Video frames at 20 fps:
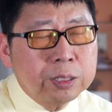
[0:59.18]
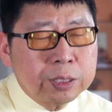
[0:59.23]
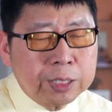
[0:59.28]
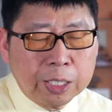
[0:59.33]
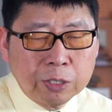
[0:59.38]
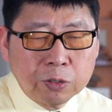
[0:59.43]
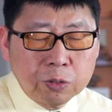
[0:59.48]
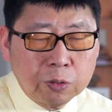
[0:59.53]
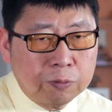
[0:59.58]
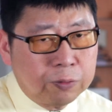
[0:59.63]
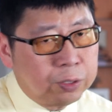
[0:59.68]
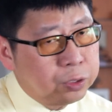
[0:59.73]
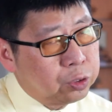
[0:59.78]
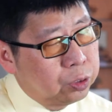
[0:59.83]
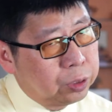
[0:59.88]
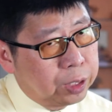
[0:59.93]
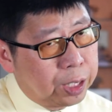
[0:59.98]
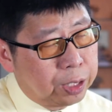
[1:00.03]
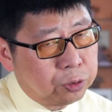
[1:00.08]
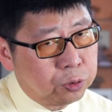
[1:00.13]
Central
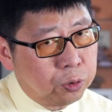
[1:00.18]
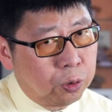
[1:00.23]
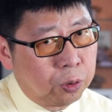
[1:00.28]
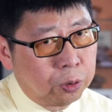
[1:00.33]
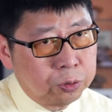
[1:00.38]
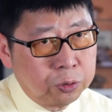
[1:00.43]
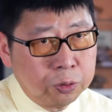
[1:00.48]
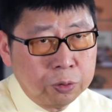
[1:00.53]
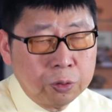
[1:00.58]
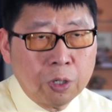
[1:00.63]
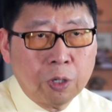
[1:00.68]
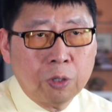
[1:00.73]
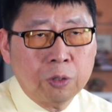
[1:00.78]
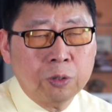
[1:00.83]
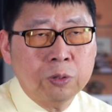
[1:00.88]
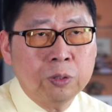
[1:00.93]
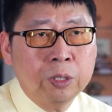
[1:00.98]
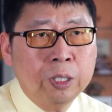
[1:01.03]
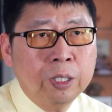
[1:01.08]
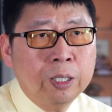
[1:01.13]
vision, as you all you
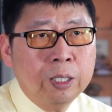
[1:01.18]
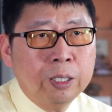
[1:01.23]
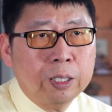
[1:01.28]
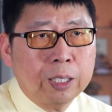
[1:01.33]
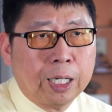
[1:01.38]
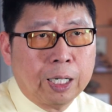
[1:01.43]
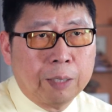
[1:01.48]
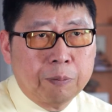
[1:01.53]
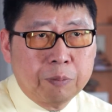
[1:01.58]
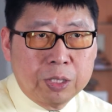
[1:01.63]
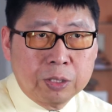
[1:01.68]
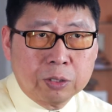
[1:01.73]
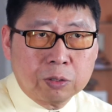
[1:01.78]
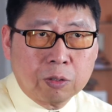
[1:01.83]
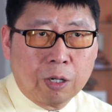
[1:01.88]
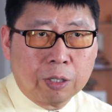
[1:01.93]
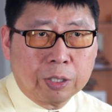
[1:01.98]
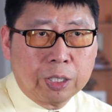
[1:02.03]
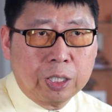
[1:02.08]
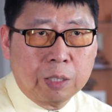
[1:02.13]
know, um,
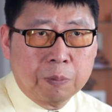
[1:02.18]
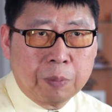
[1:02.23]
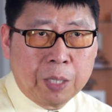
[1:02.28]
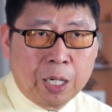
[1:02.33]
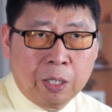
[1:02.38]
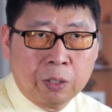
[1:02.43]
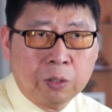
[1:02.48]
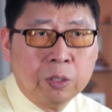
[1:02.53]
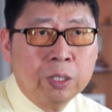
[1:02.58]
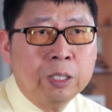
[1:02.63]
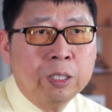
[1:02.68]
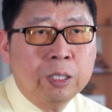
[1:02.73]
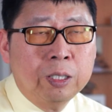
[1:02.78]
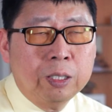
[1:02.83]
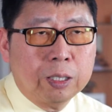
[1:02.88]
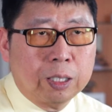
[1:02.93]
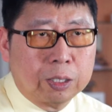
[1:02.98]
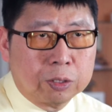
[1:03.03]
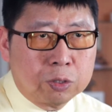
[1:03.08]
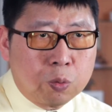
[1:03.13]
is talking about
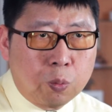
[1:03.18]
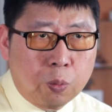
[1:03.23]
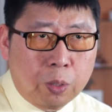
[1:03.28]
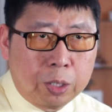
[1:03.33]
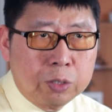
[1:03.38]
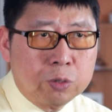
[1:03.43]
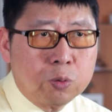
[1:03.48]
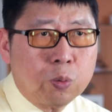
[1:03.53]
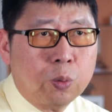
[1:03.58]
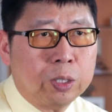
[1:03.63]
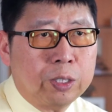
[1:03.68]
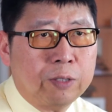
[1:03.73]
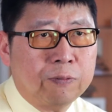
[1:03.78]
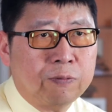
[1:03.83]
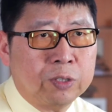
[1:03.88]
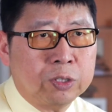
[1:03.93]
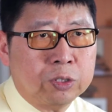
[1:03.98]
2020